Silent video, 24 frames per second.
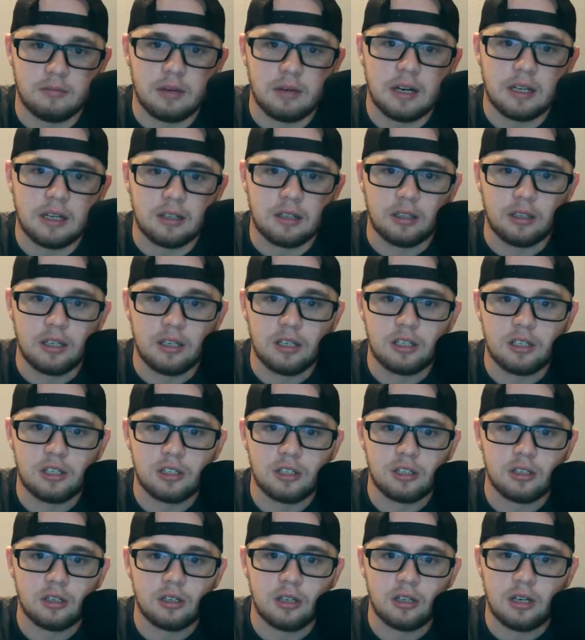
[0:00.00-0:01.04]
Mike
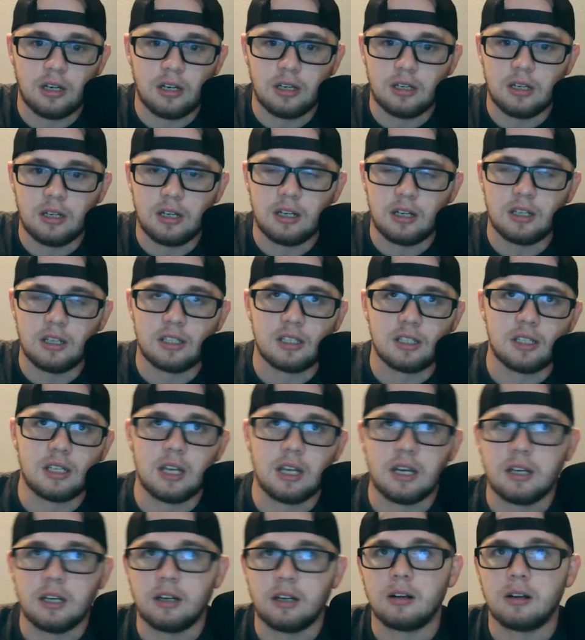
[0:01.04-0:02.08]
Leach in his
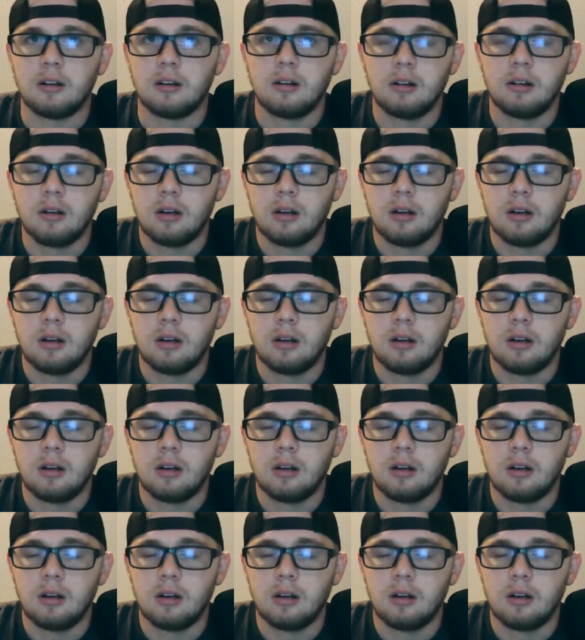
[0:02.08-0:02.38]
tenure